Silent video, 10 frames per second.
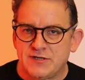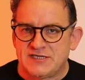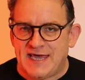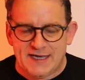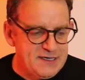
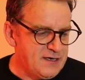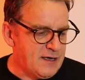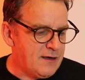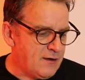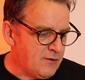
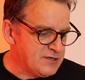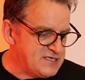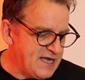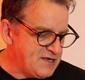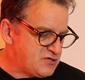
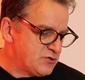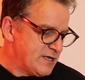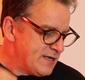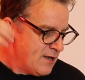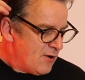tech
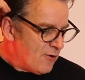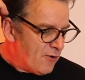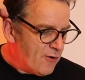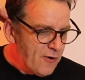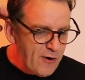tree,
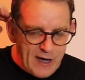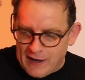or